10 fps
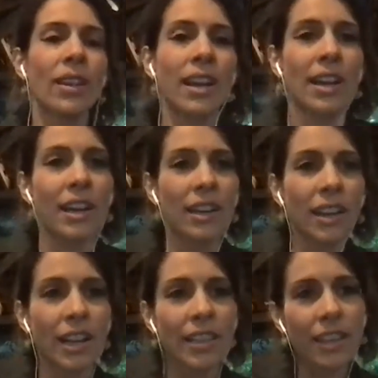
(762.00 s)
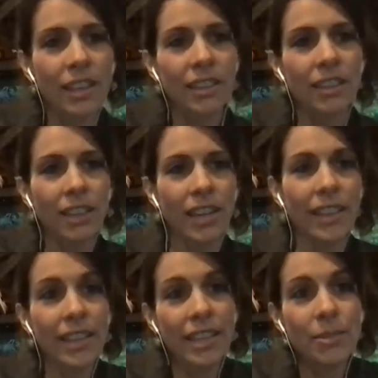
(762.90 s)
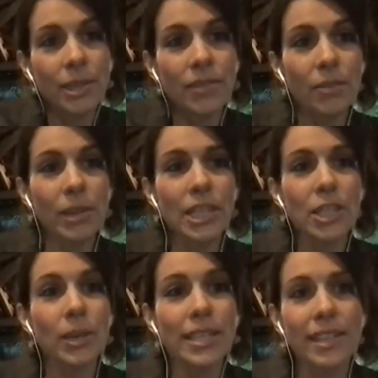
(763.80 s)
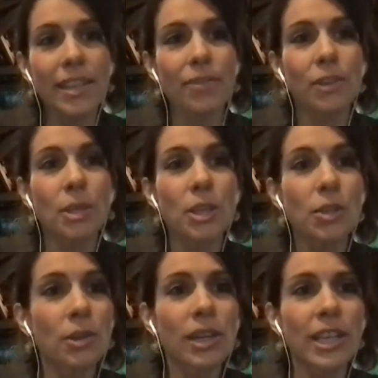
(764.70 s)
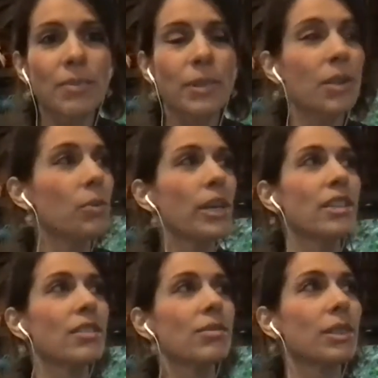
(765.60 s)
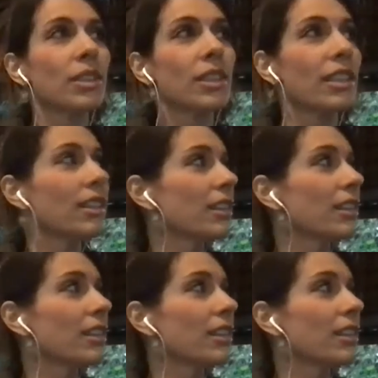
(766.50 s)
I think it's one of the best ways. I think for me, yoga has been a way to really